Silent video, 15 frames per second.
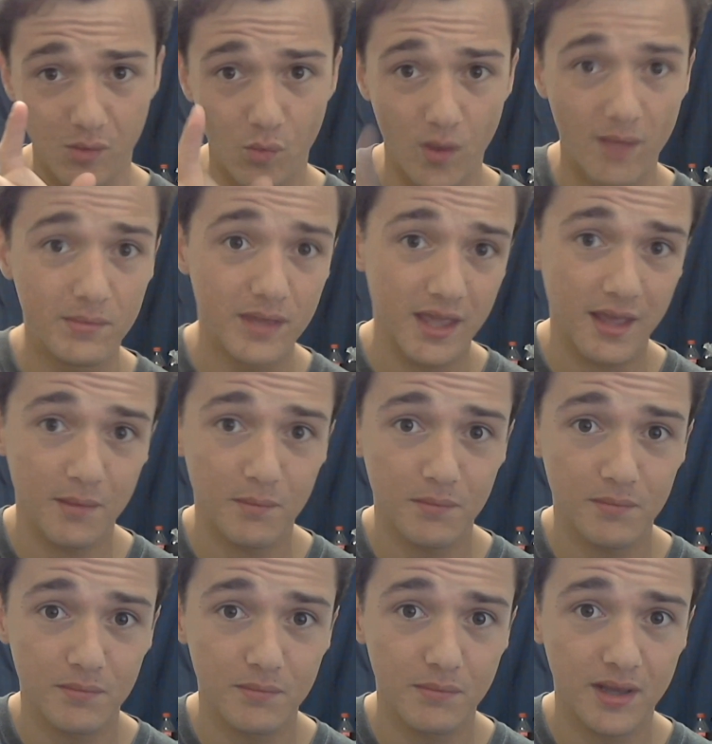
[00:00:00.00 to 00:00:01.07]
webcam
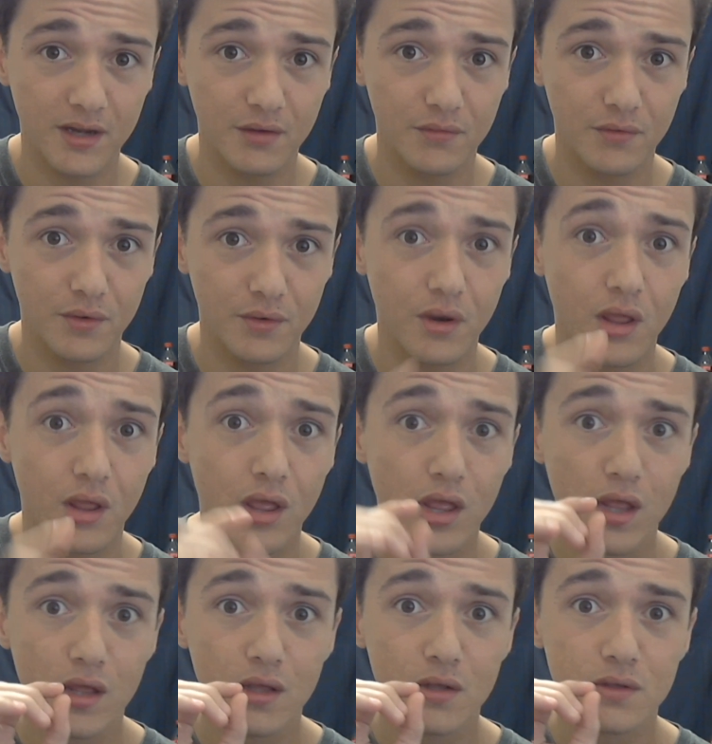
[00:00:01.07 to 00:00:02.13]
microphone.
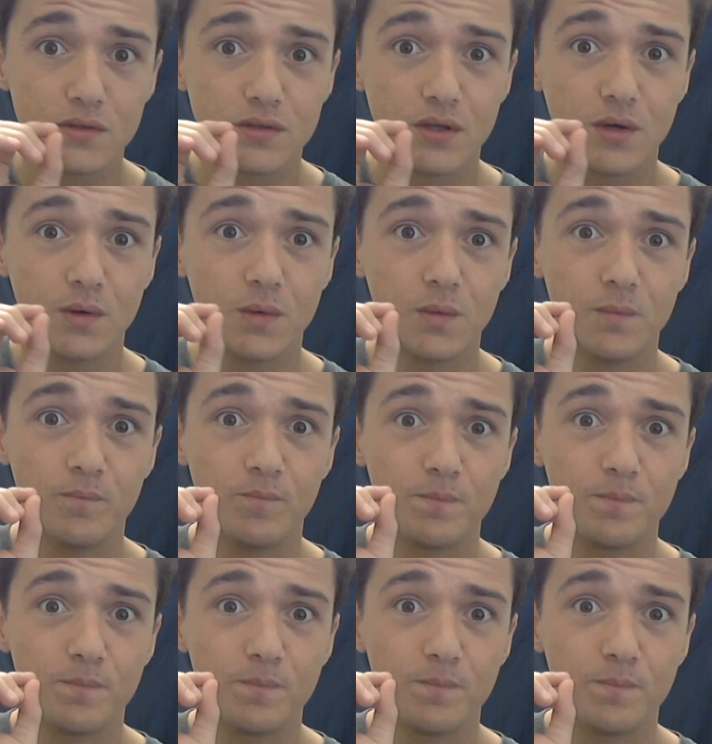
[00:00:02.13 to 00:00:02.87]
So,